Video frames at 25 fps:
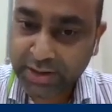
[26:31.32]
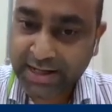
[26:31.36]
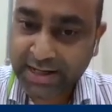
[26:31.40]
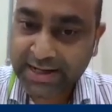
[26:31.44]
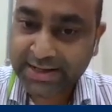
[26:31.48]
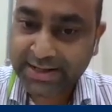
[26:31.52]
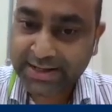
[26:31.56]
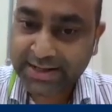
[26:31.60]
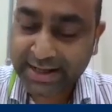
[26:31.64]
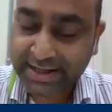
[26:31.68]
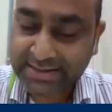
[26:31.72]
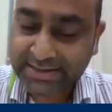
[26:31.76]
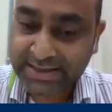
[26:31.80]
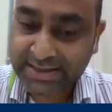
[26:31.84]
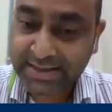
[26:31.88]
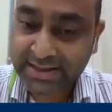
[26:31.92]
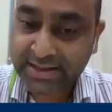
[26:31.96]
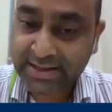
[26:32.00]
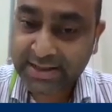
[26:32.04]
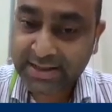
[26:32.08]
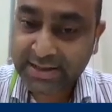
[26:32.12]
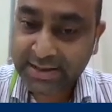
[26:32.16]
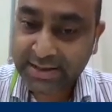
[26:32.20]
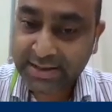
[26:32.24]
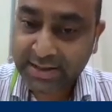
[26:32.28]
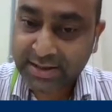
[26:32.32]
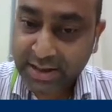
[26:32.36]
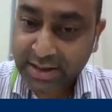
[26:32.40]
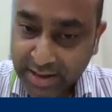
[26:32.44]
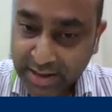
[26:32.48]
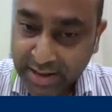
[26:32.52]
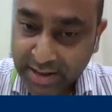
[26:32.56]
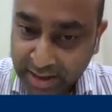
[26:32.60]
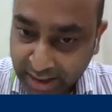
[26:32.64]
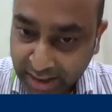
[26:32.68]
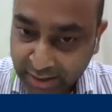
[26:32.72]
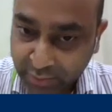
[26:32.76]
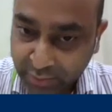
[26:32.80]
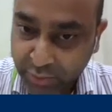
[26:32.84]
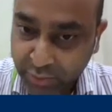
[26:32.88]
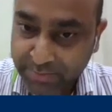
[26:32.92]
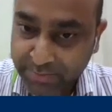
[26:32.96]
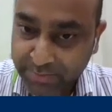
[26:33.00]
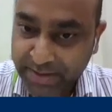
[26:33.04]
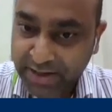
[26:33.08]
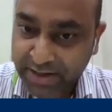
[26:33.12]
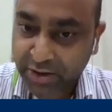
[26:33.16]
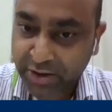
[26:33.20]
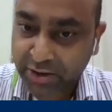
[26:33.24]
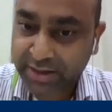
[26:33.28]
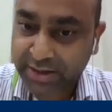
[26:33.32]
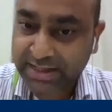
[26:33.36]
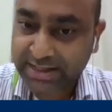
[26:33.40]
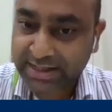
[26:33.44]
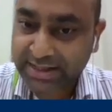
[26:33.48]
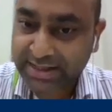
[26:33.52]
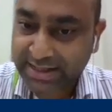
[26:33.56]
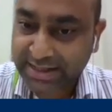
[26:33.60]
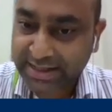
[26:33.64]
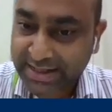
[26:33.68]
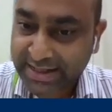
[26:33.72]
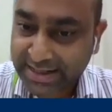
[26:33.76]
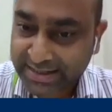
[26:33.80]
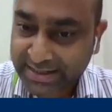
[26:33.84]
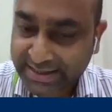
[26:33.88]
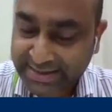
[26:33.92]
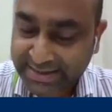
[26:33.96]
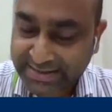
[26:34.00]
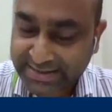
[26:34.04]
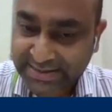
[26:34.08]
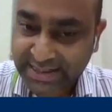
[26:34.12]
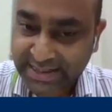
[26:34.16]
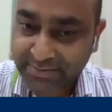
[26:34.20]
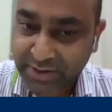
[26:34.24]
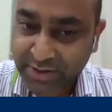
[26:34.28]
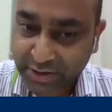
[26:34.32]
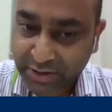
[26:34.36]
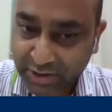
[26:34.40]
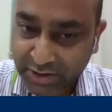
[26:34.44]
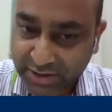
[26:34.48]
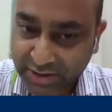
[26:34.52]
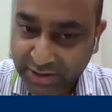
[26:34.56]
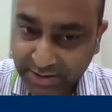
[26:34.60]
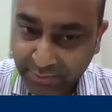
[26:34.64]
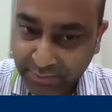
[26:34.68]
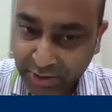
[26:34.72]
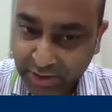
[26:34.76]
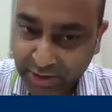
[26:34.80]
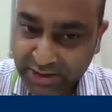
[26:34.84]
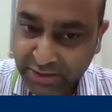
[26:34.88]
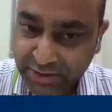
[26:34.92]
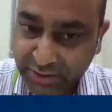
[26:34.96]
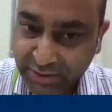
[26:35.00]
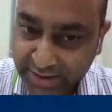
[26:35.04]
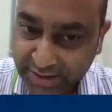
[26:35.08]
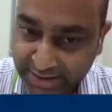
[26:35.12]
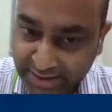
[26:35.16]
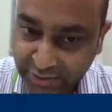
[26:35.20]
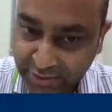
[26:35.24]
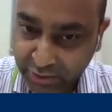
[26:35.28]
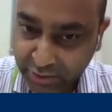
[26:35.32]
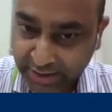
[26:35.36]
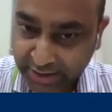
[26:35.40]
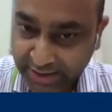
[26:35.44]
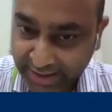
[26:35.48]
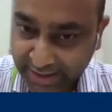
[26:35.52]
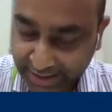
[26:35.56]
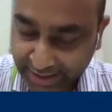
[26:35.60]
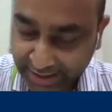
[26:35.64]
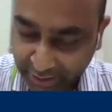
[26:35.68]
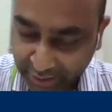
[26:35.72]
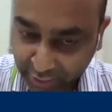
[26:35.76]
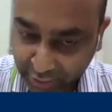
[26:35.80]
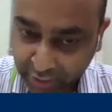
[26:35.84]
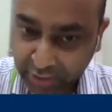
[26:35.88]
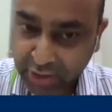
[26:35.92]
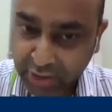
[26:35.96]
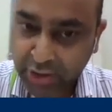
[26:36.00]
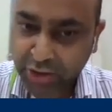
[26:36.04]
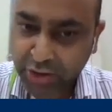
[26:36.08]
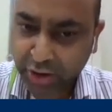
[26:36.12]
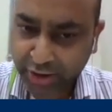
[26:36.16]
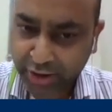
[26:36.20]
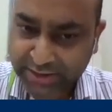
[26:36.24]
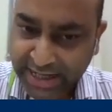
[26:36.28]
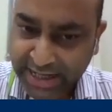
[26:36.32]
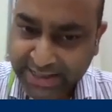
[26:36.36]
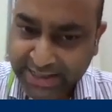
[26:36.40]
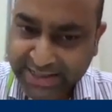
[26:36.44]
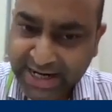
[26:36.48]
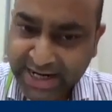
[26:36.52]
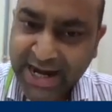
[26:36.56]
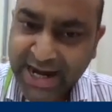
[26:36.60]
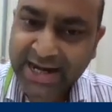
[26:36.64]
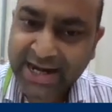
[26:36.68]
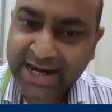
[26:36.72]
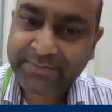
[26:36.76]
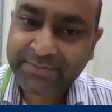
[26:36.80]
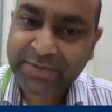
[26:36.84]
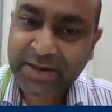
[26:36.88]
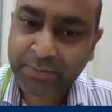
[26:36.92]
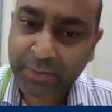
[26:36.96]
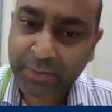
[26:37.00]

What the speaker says: direction, and we may not get any intensity because the molecule didn't rotate at all. On the other hand, if the